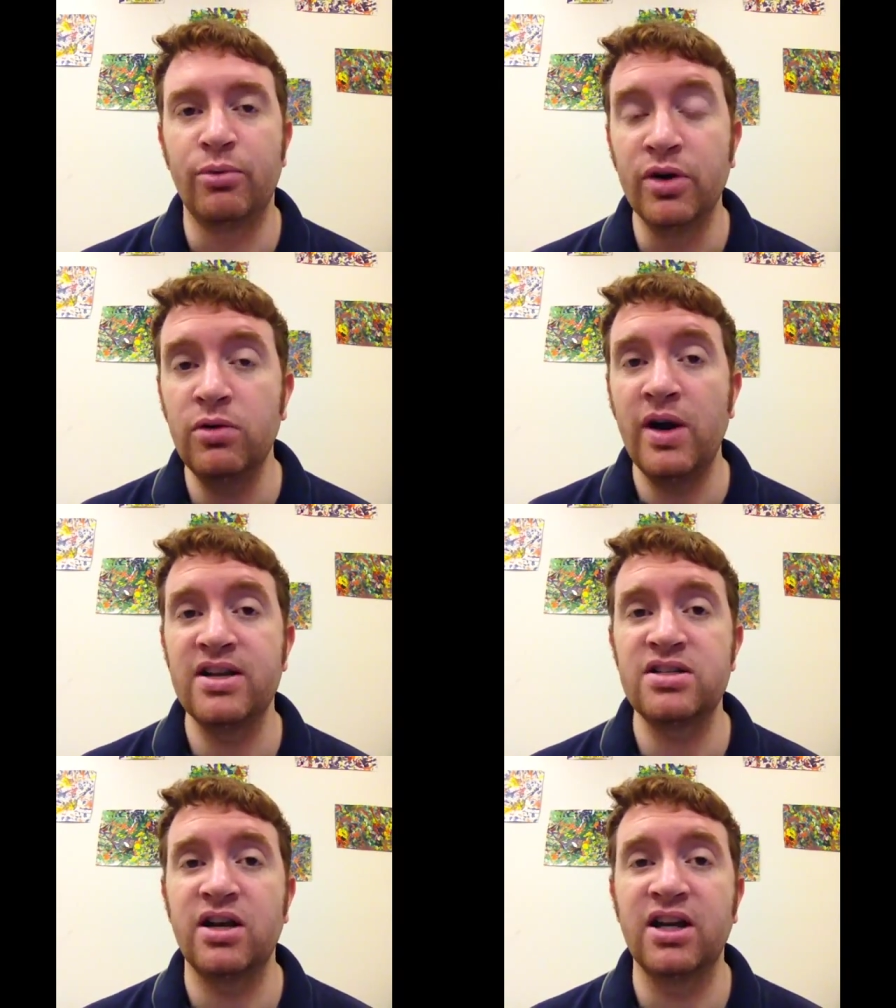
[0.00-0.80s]
The real way
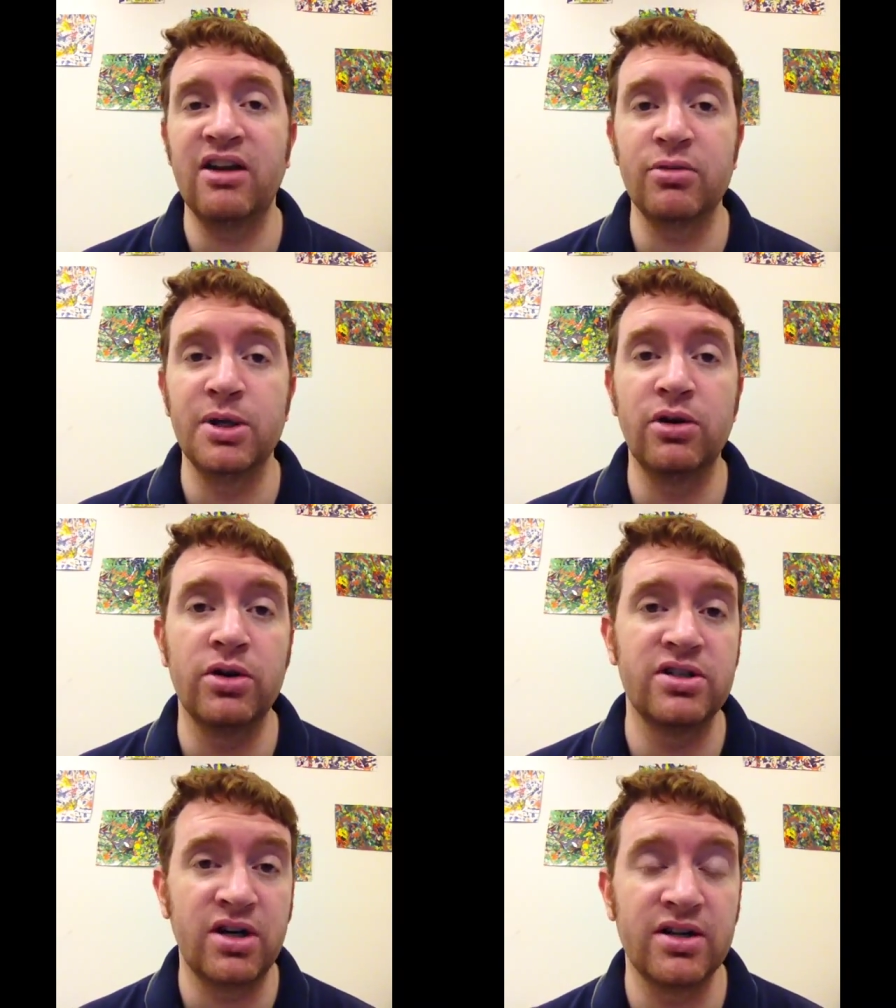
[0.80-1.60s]
to start a government
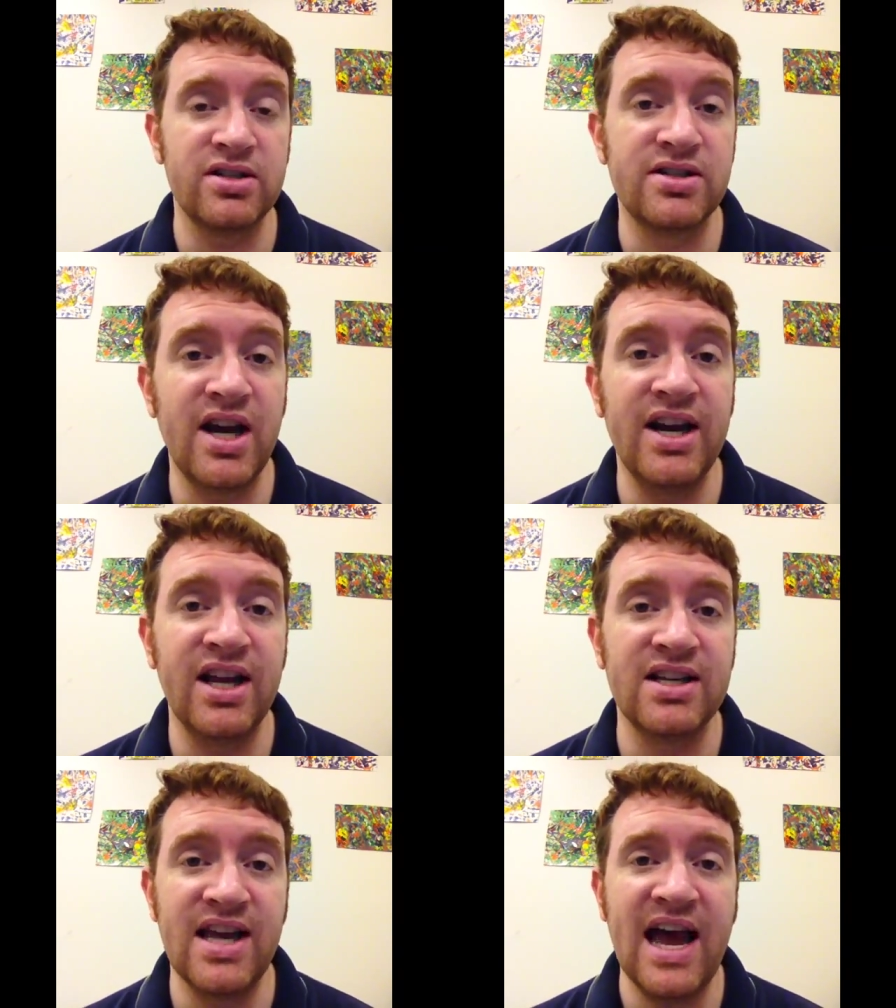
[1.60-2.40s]
or to start a
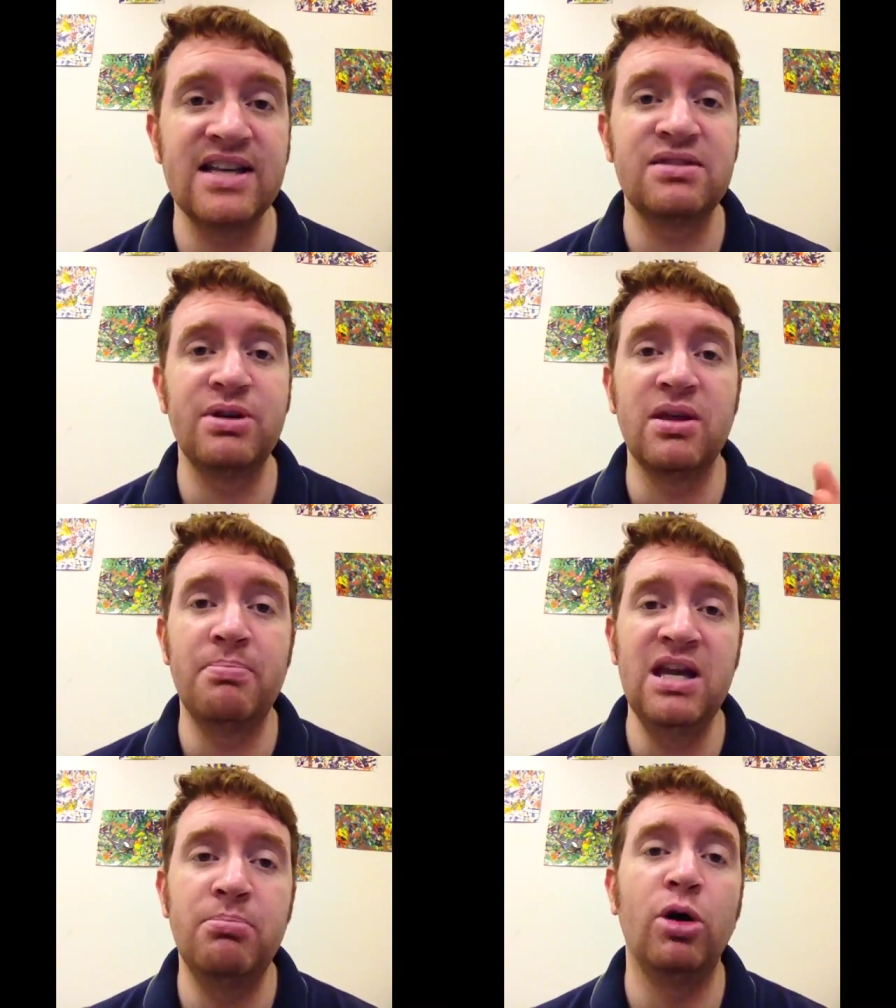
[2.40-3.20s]
society is it has to be the
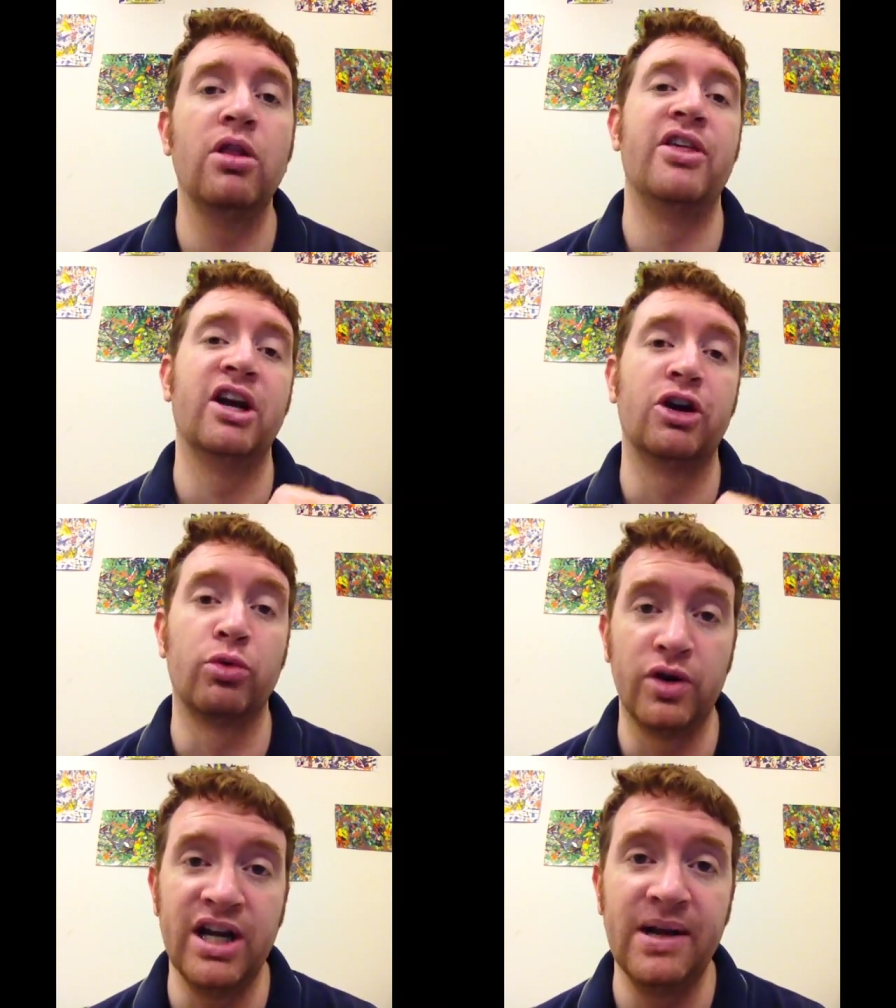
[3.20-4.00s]
people that
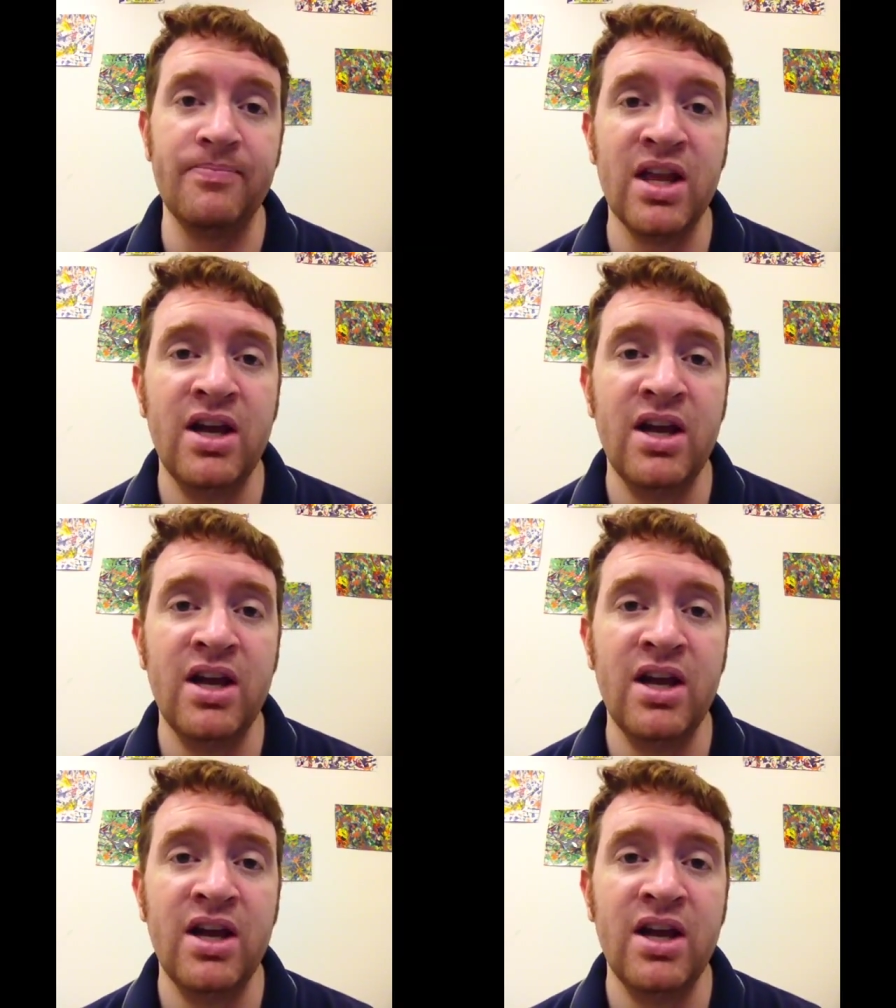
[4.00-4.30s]
agree.